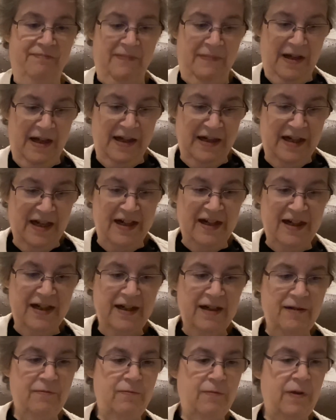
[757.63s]
I got
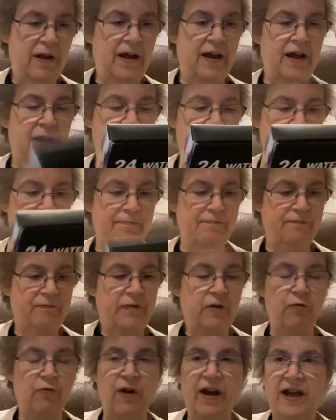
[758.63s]
it at
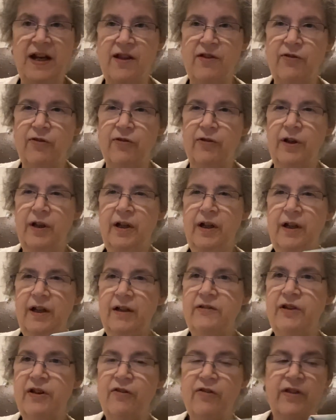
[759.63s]
Rennie's
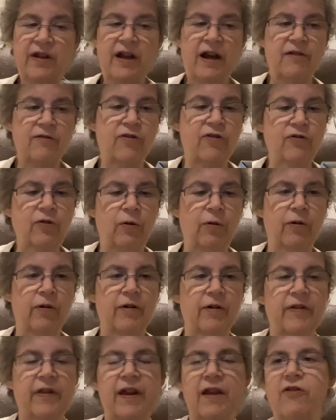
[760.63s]
discount
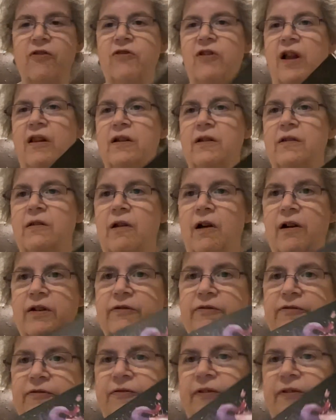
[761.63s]
store. They sell a lot of,